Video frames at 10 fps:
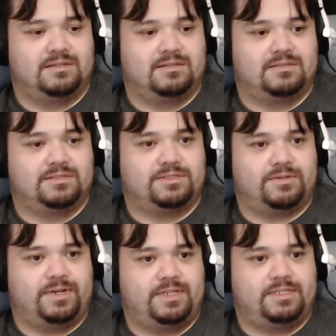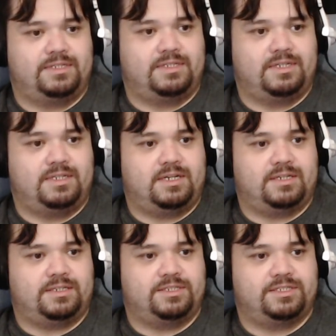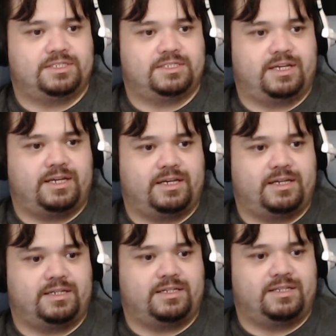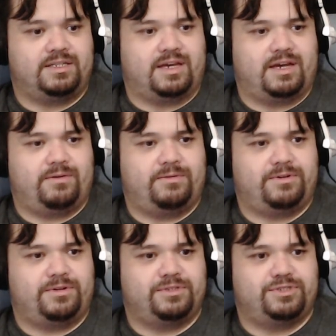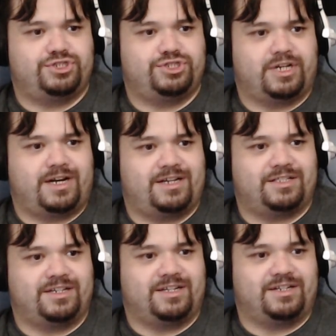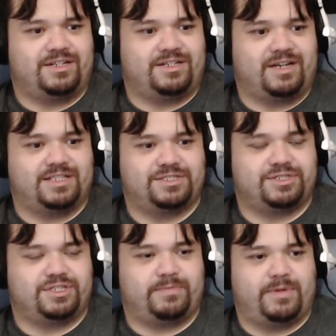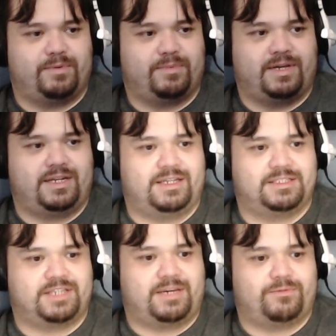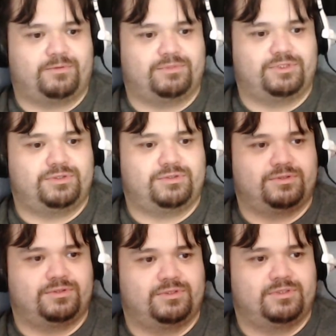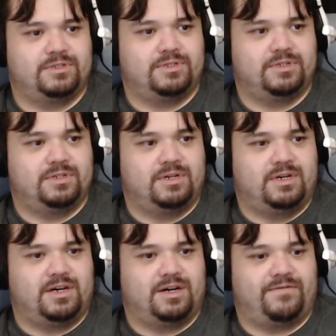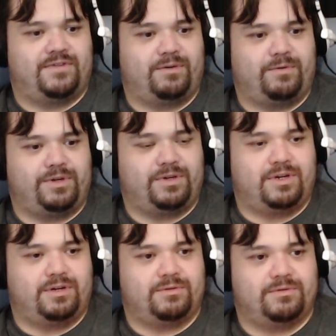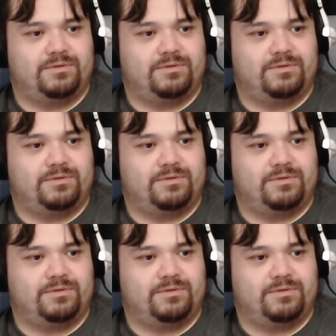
So I did not understand how her child got in, and I guess there's other people playing the escape room too. How far will you go?